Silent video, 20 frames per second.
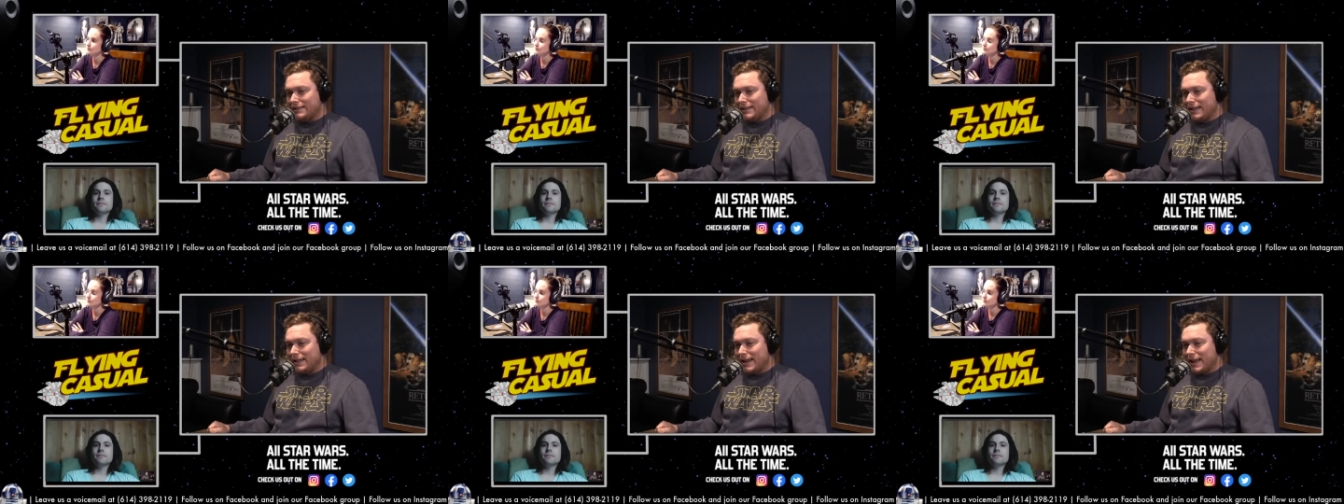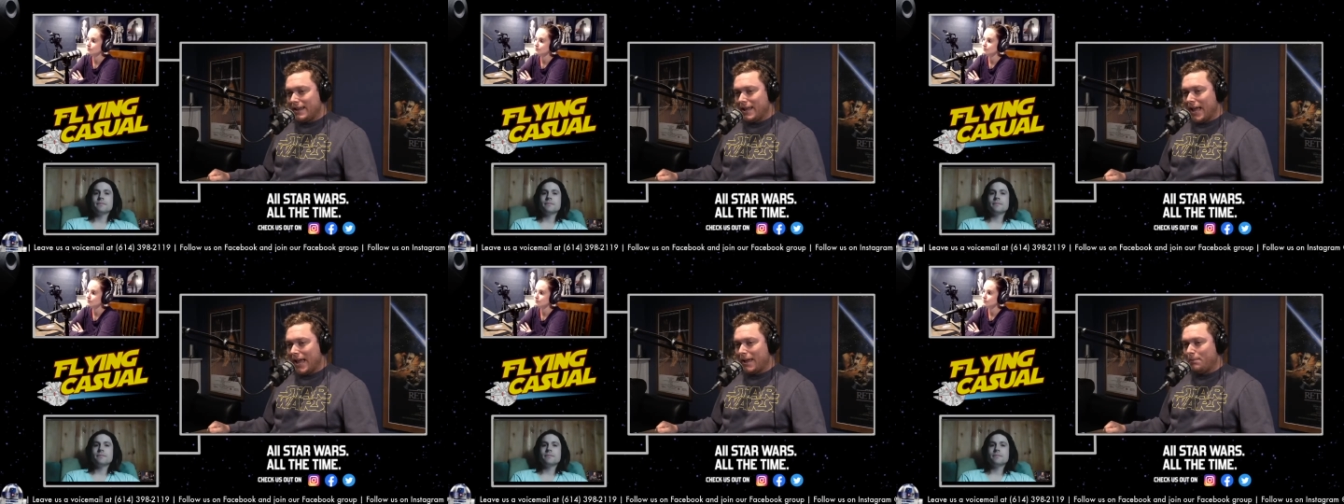and
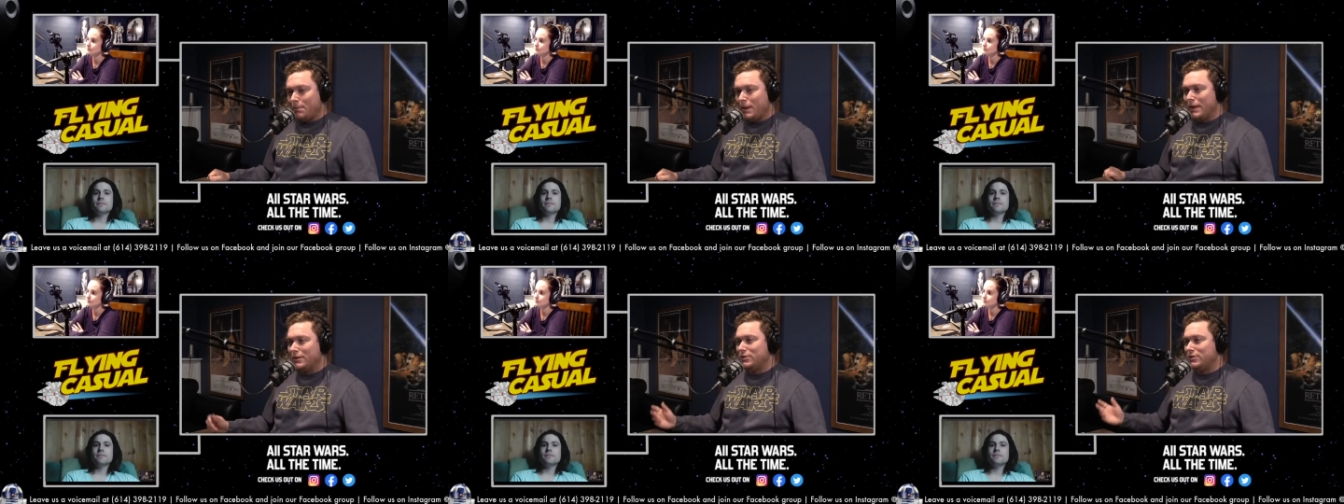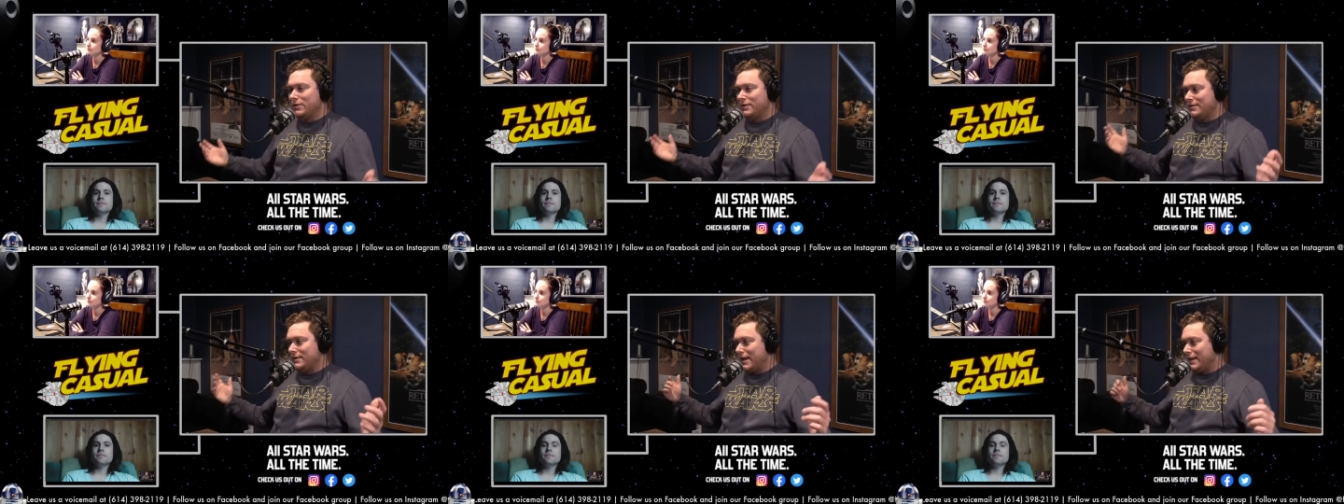I pitched
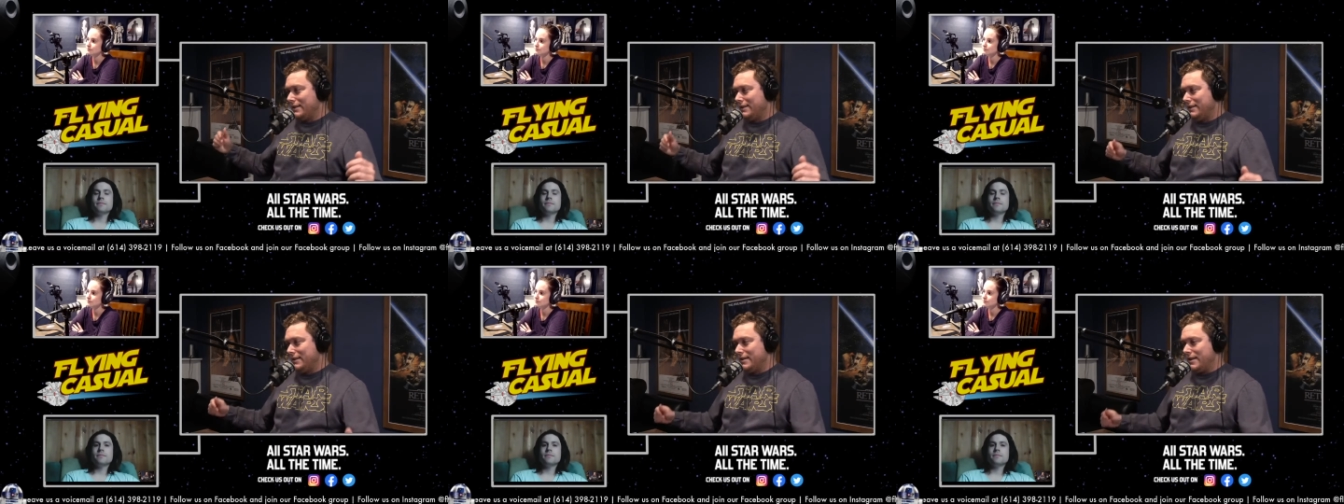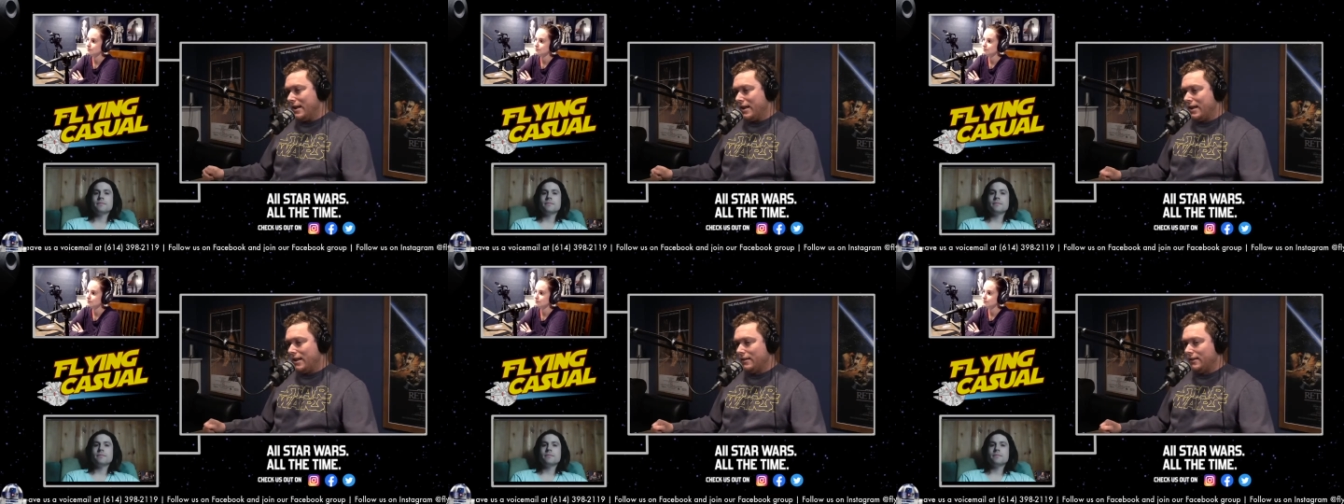this idea to
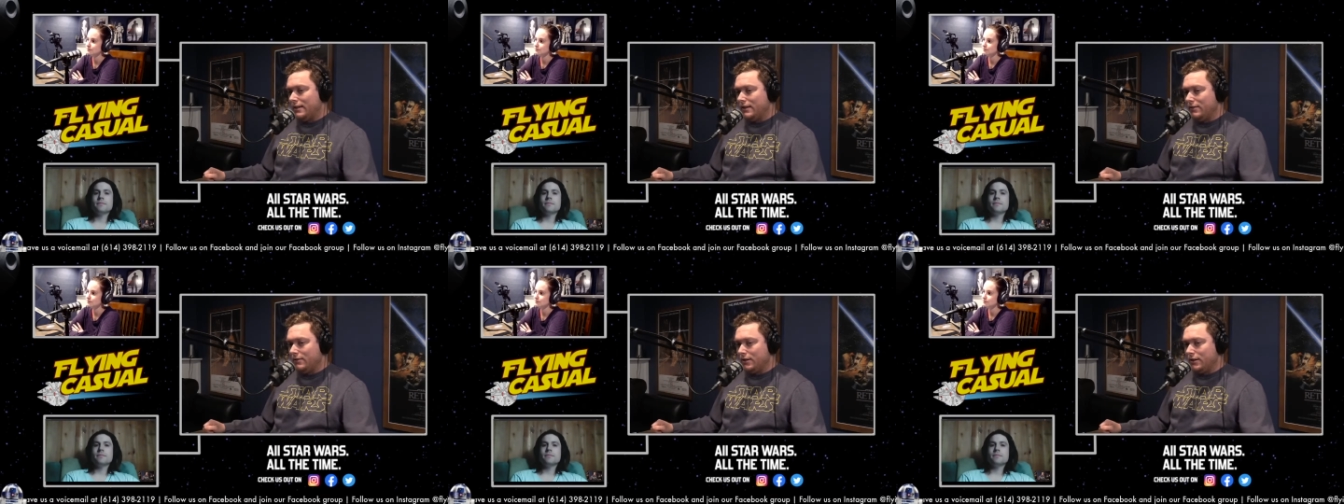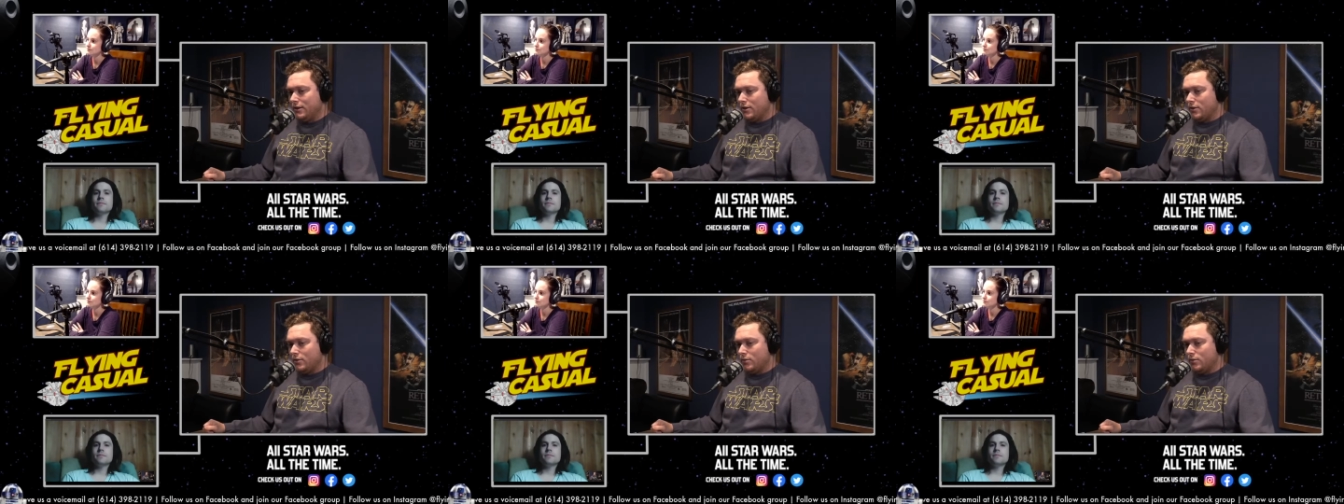Holly,
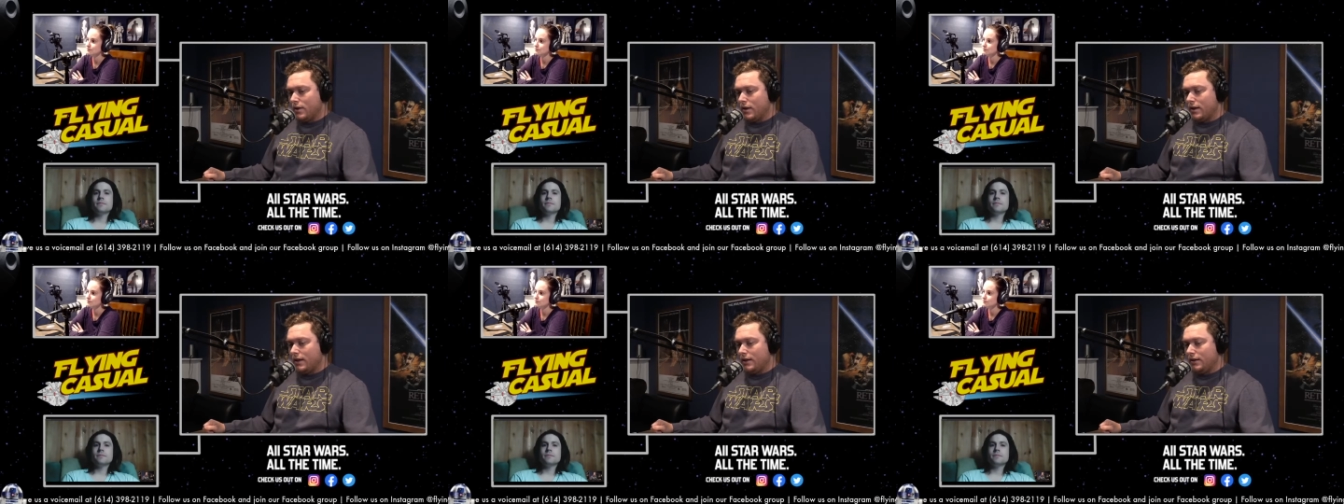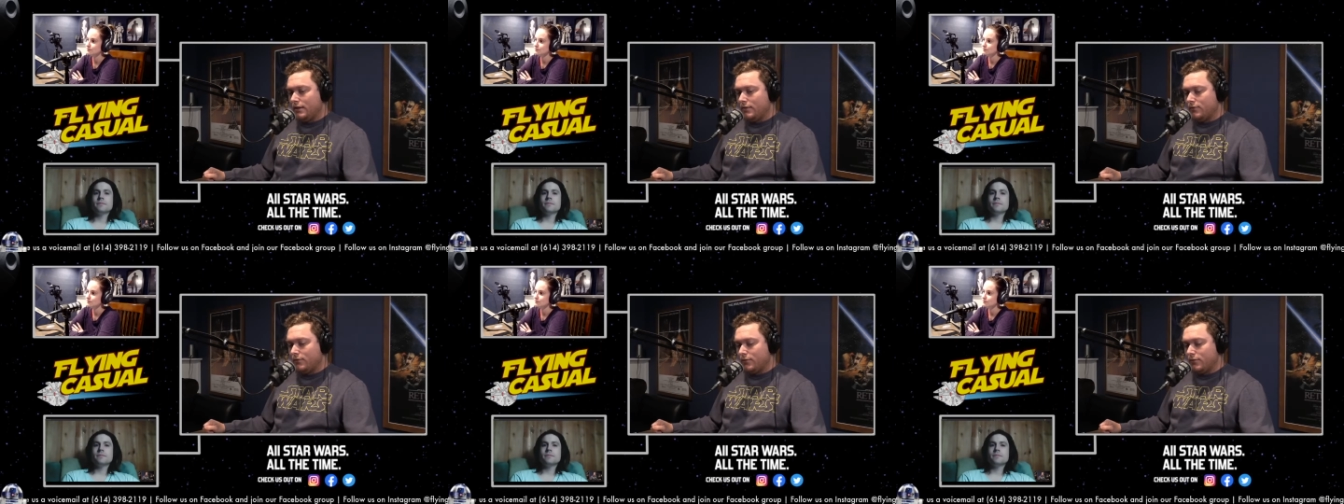
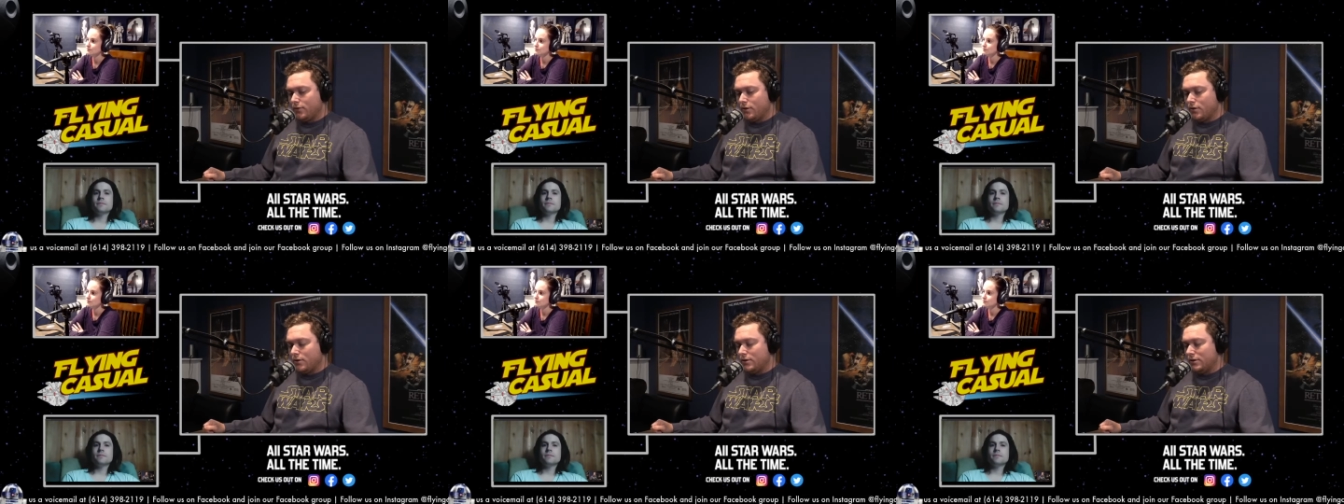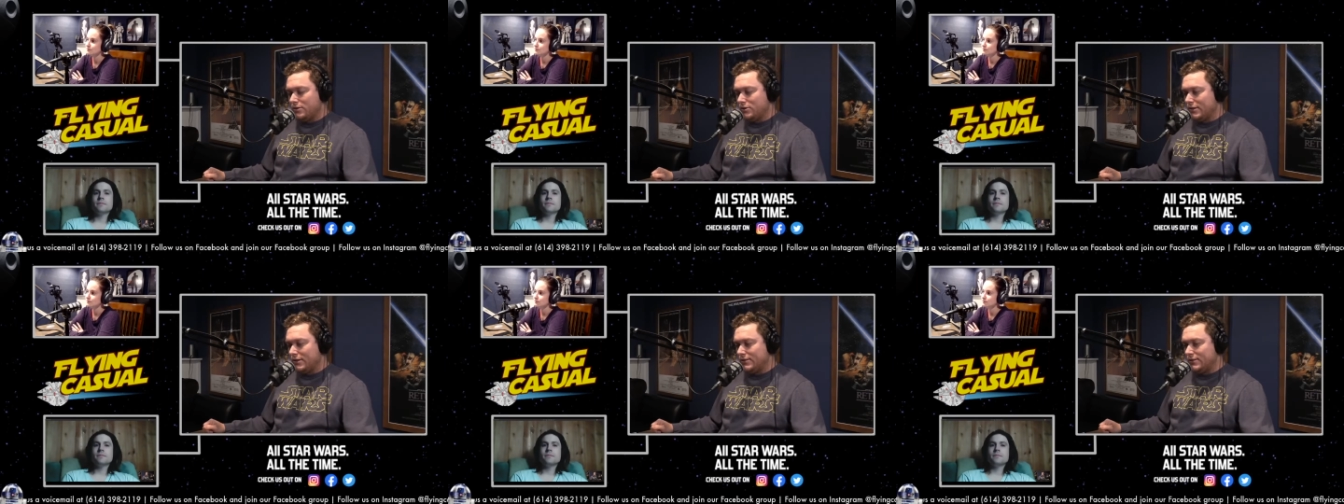ready for her to
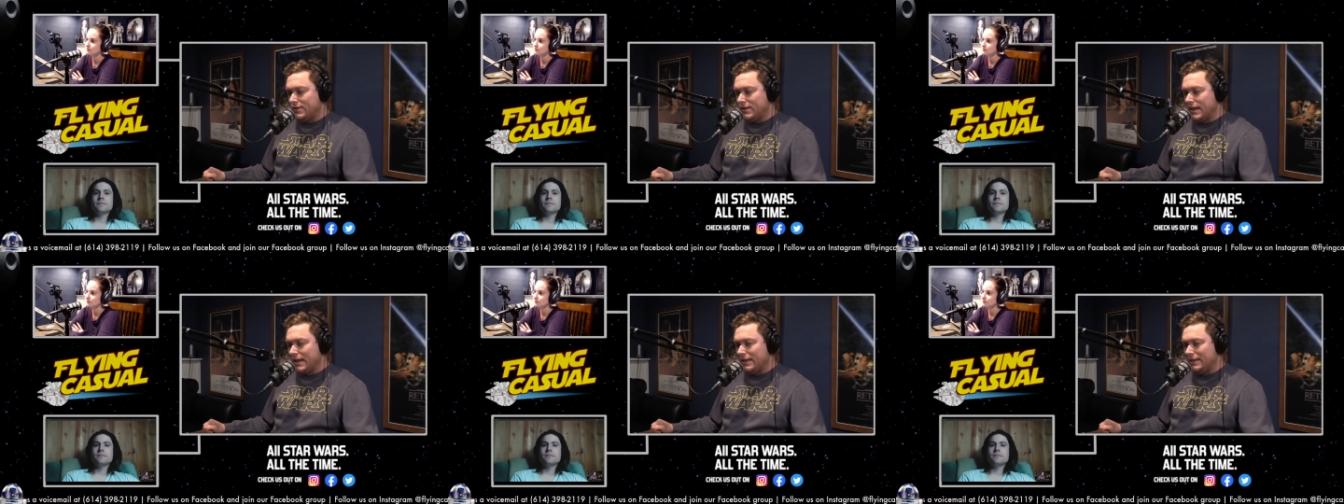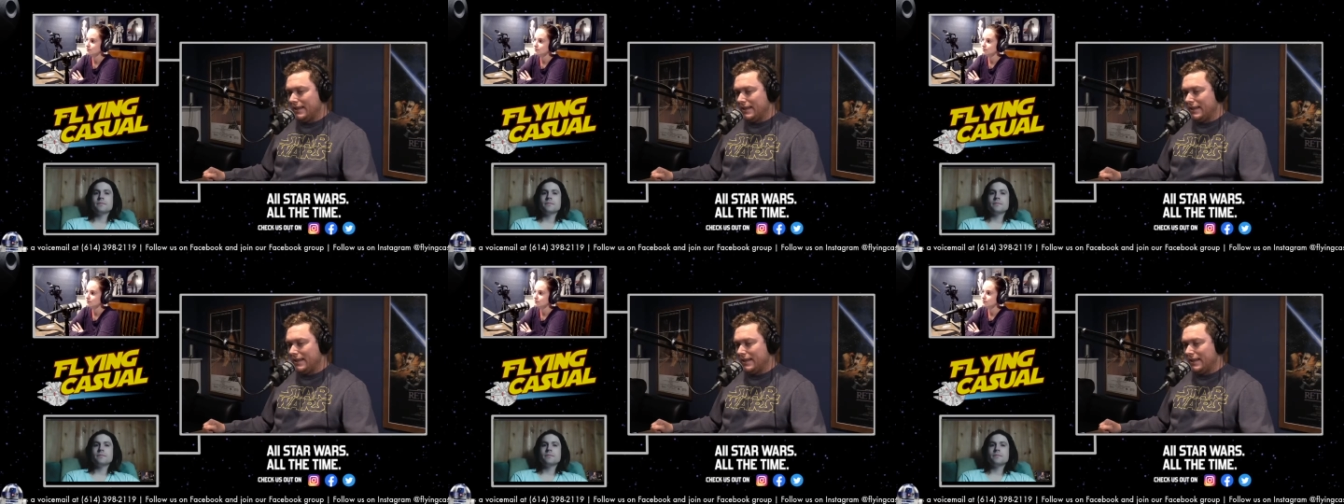just say,